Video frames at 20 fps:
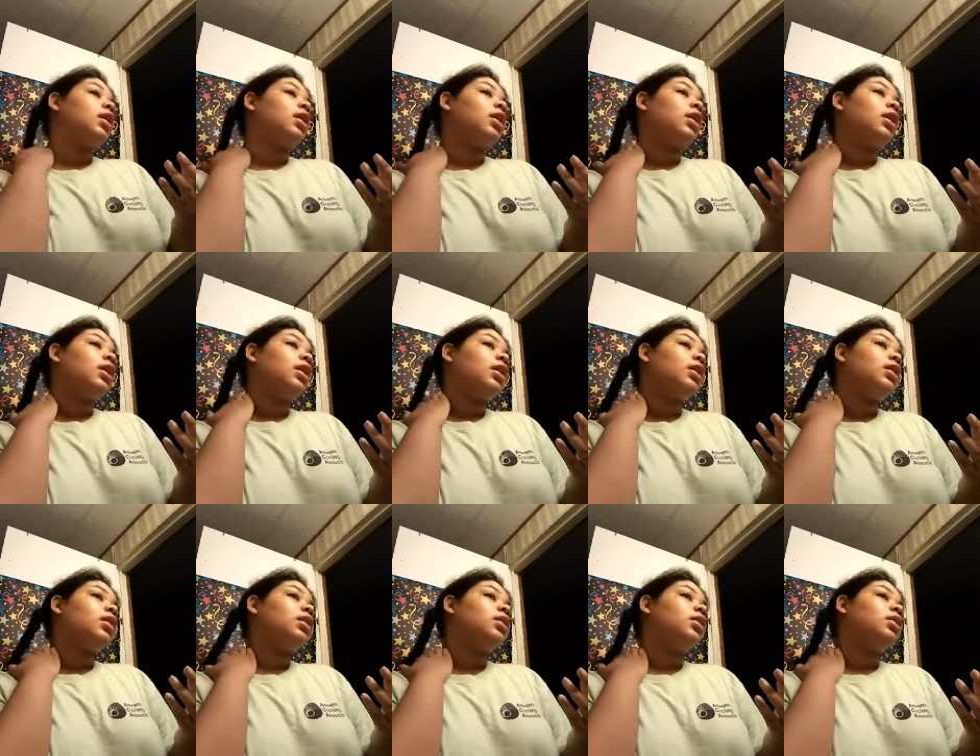
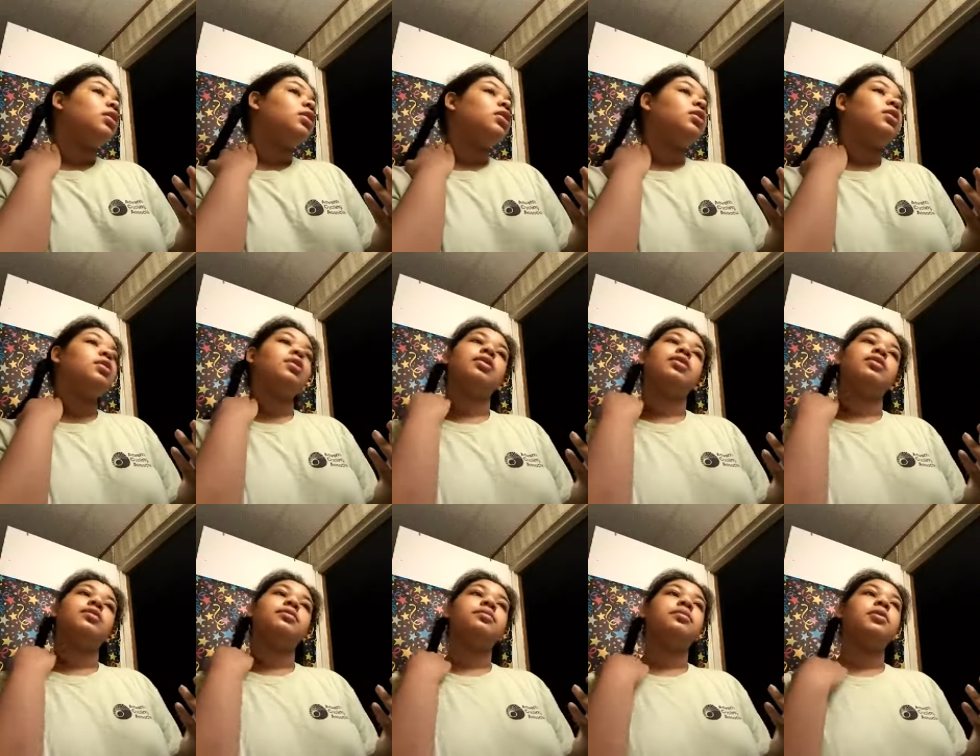And
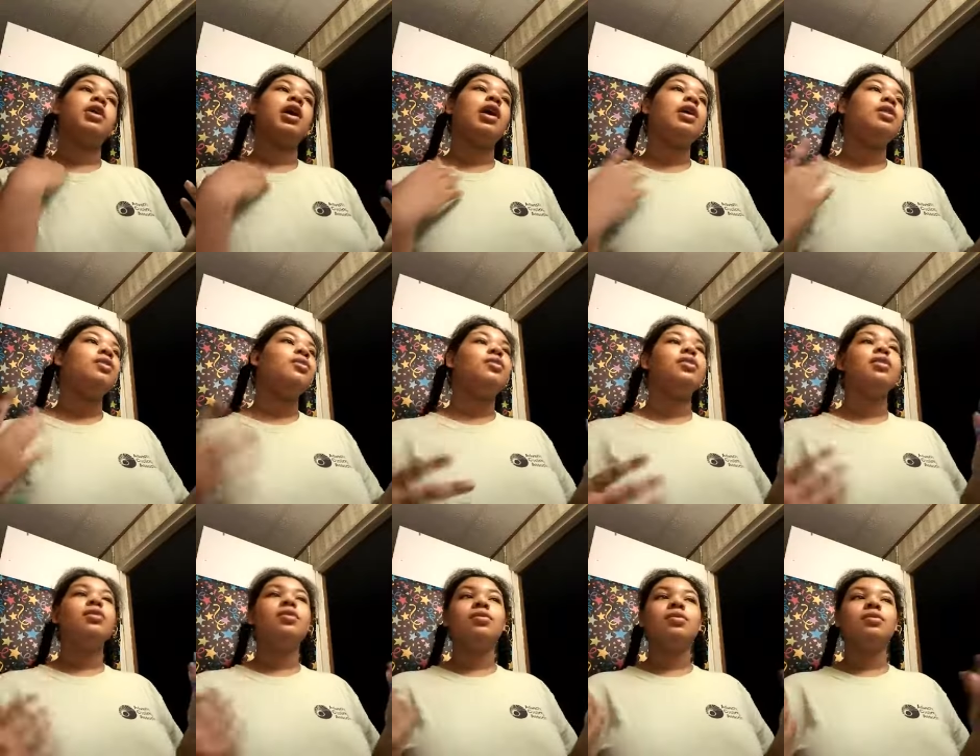I don't
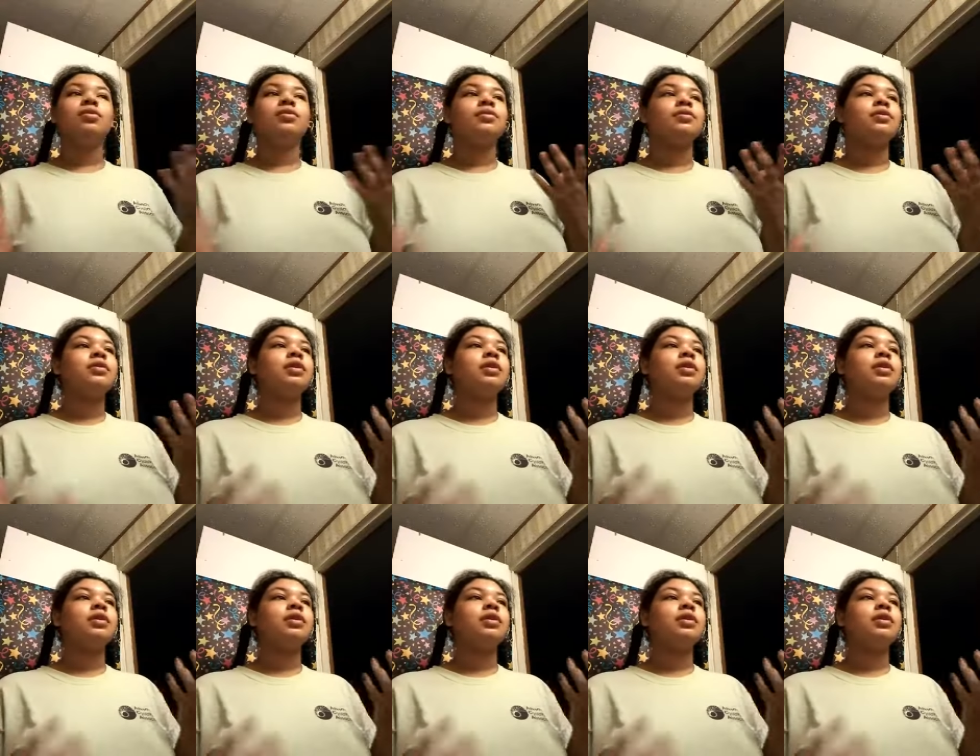know,